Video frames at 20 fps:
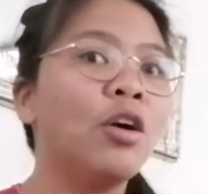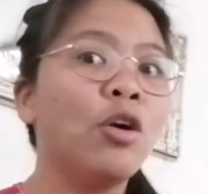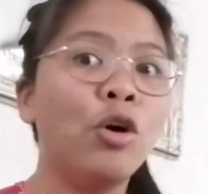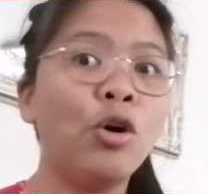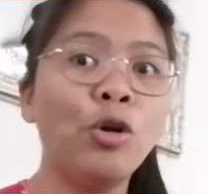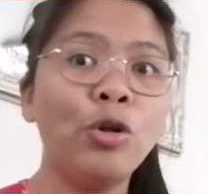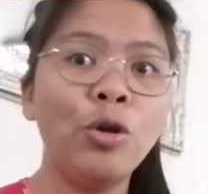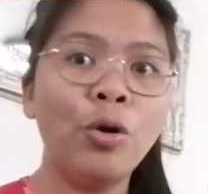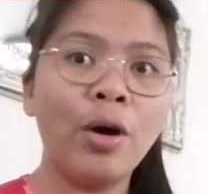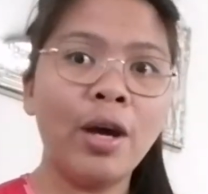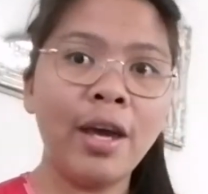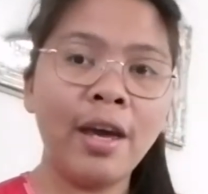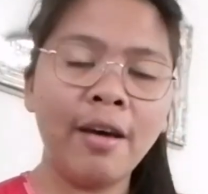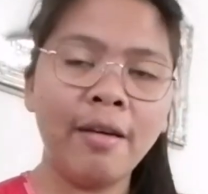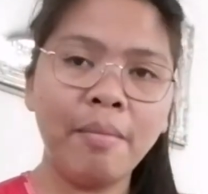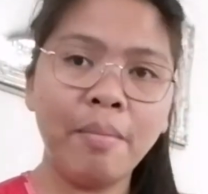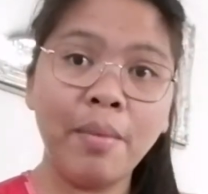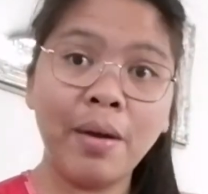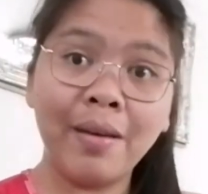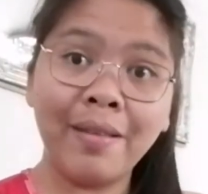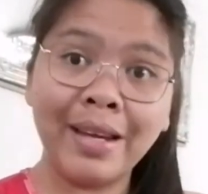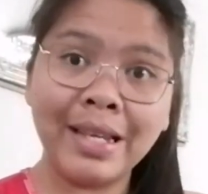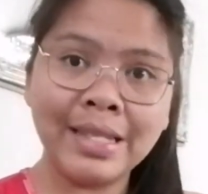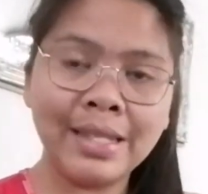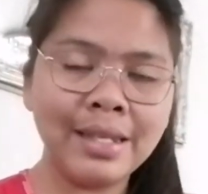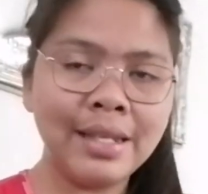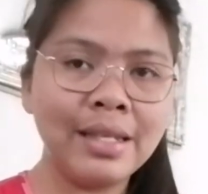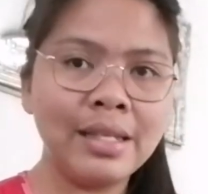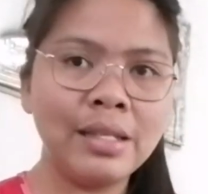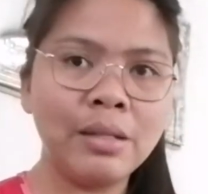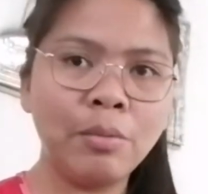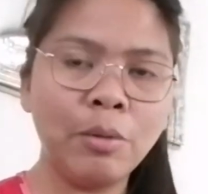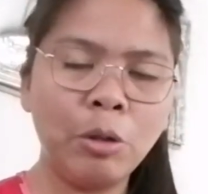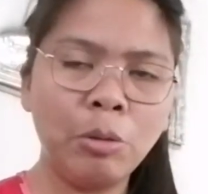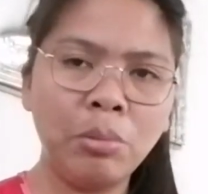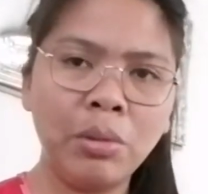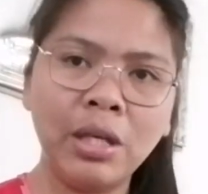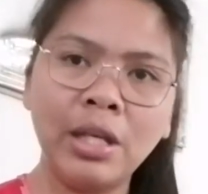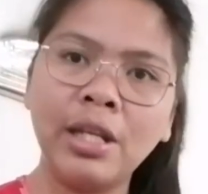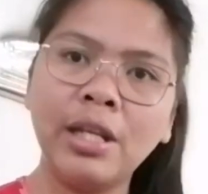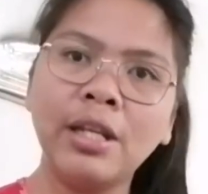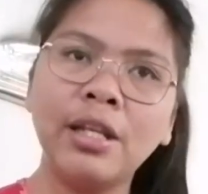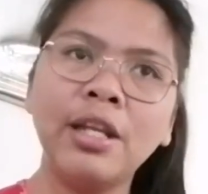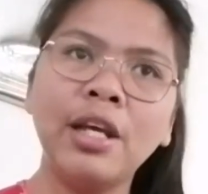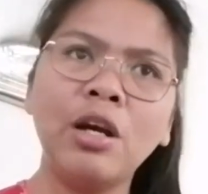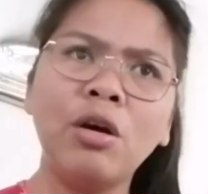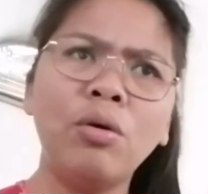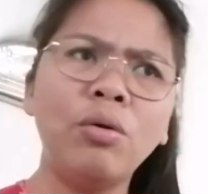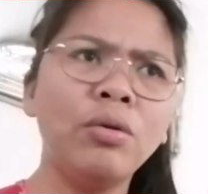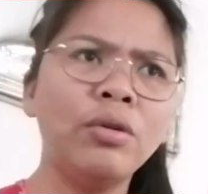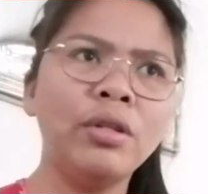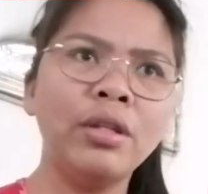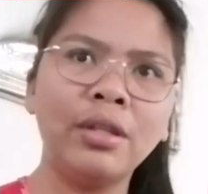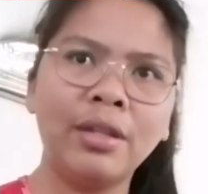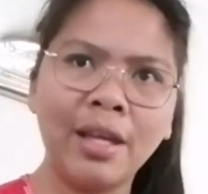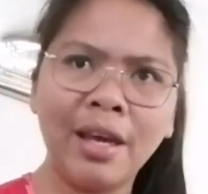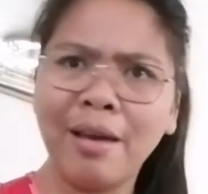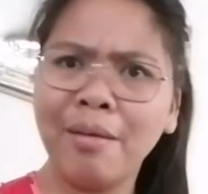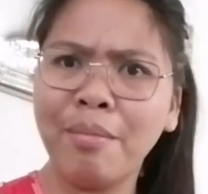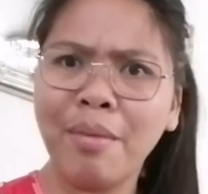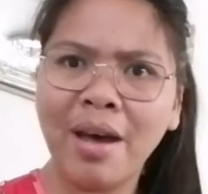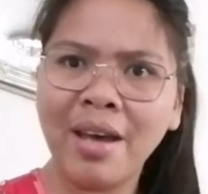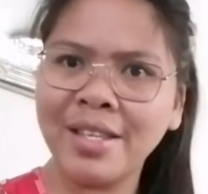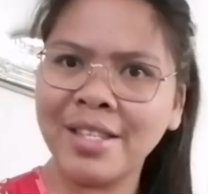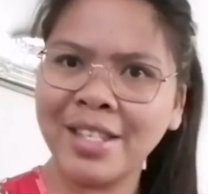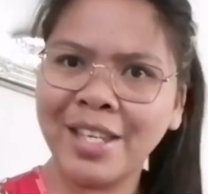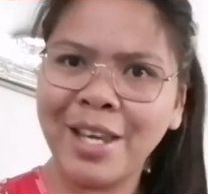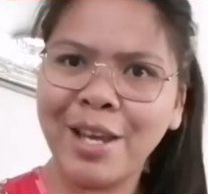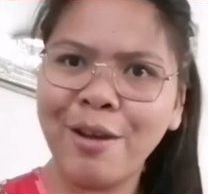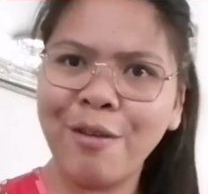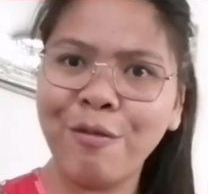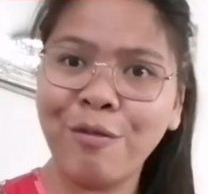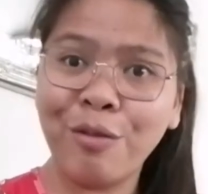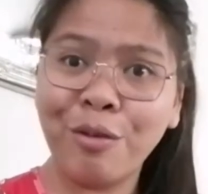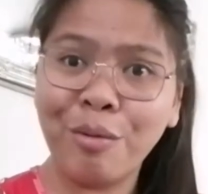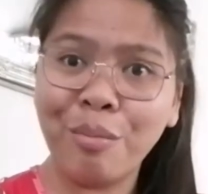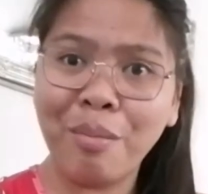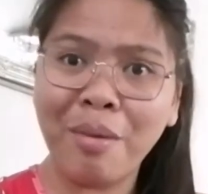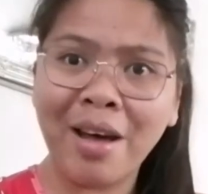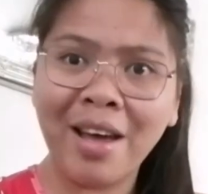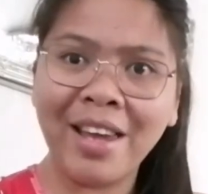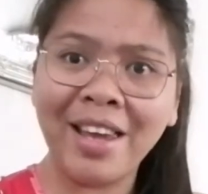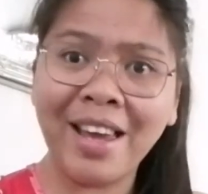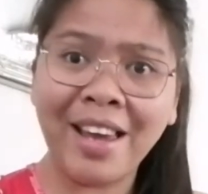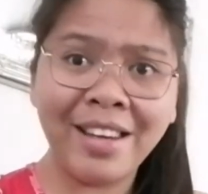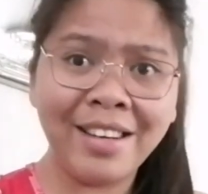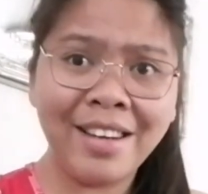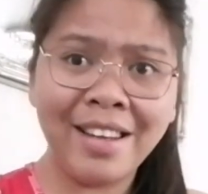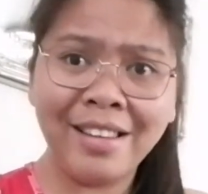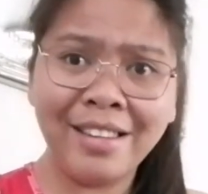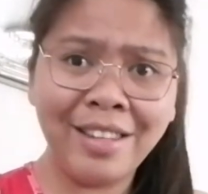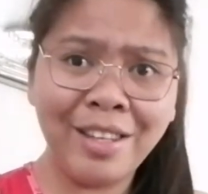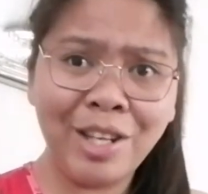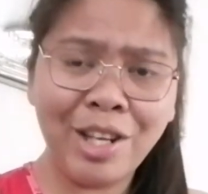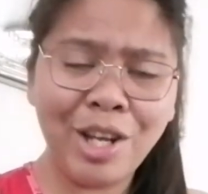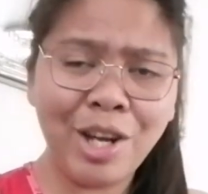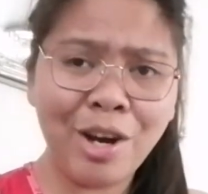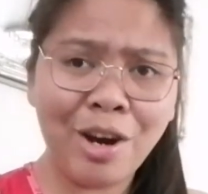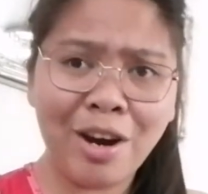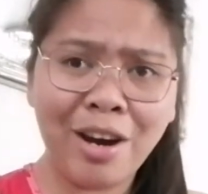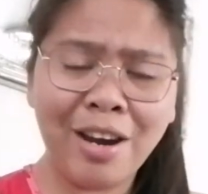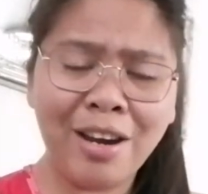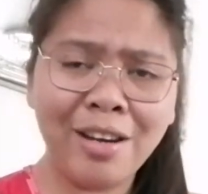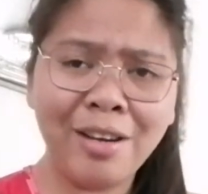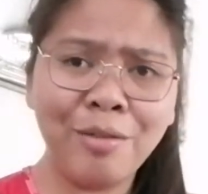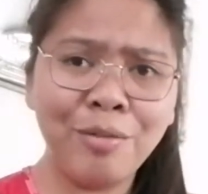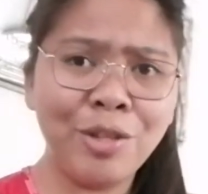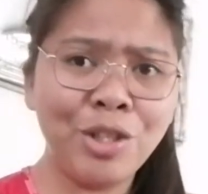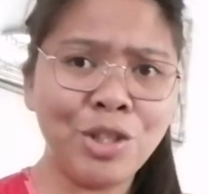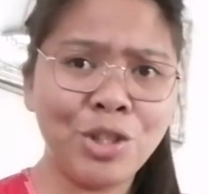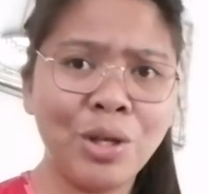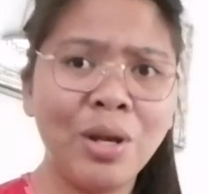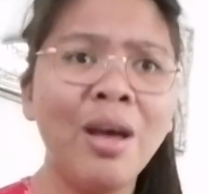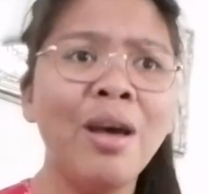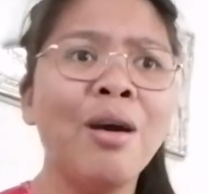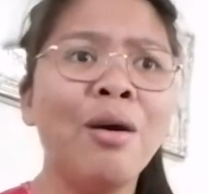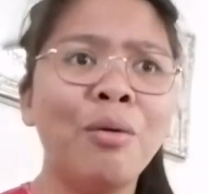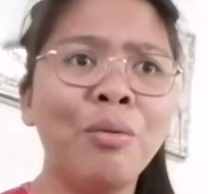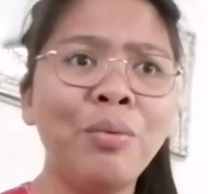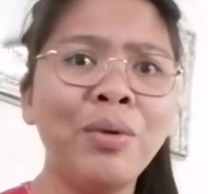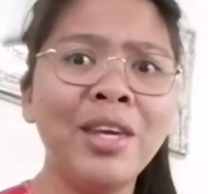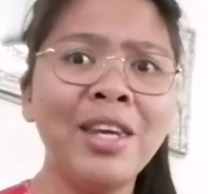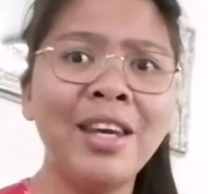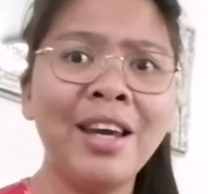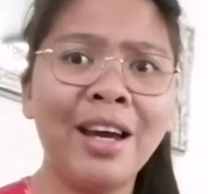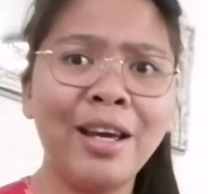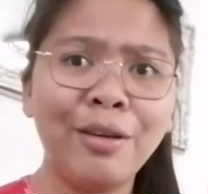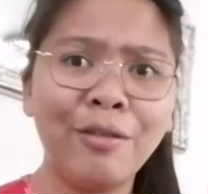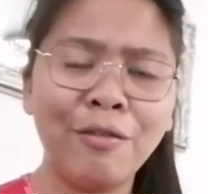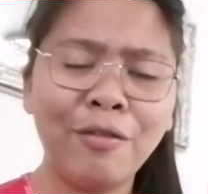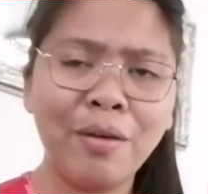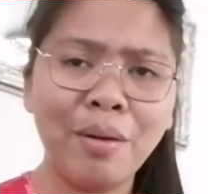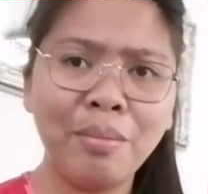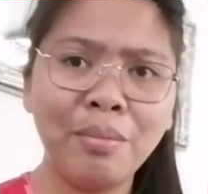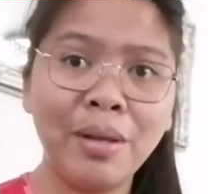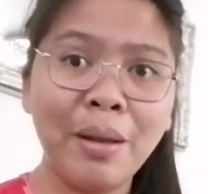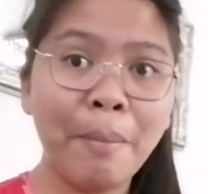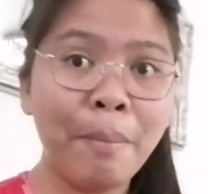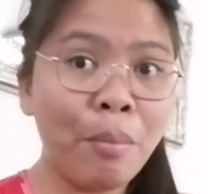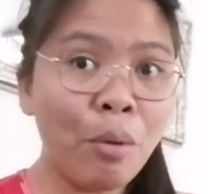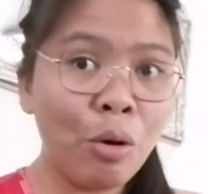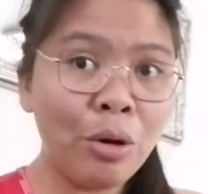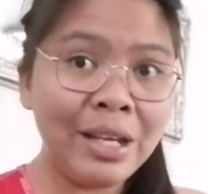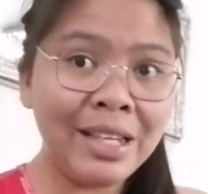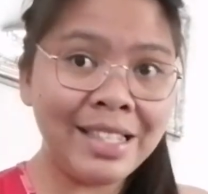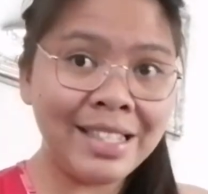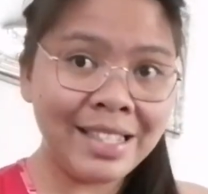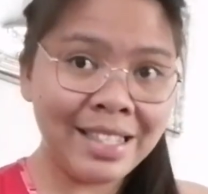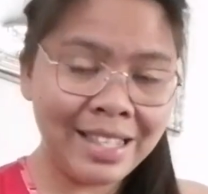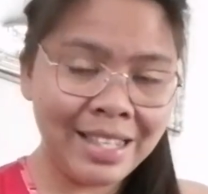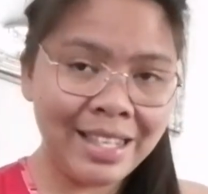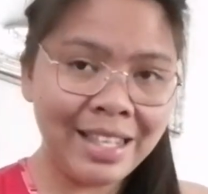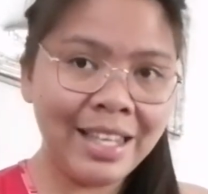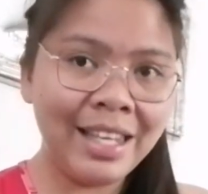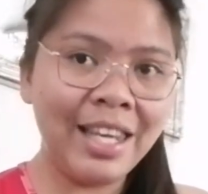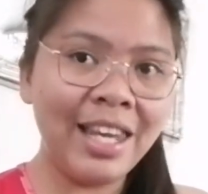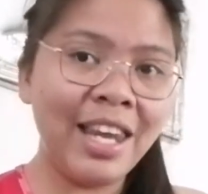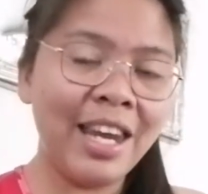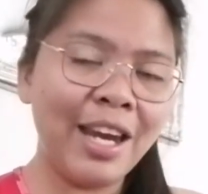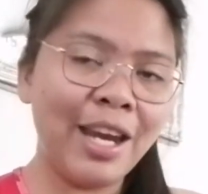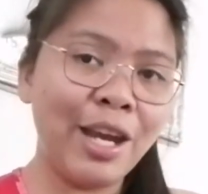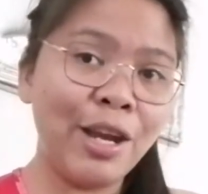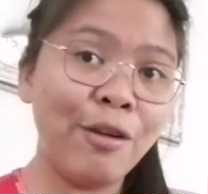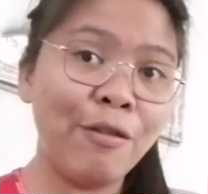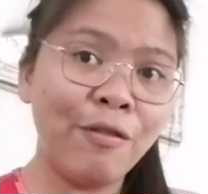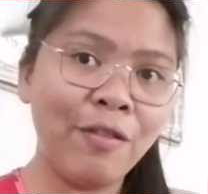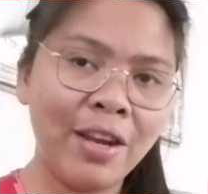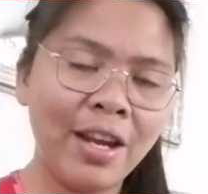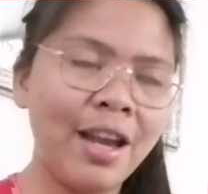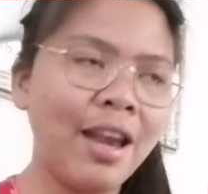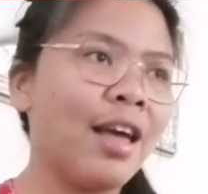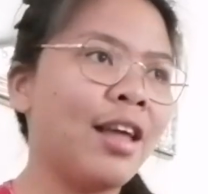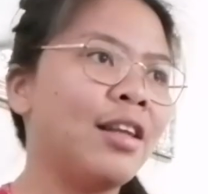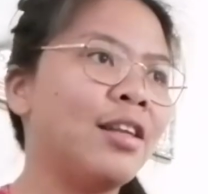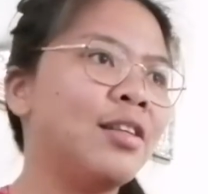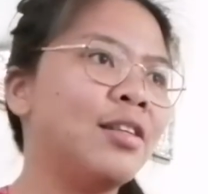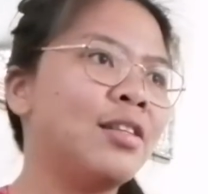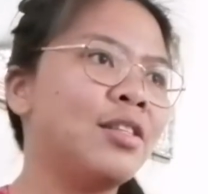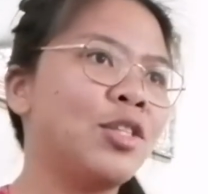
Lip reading: although I have my residence permit, they all the time asking for my identity card, which we got from the police here in Finland.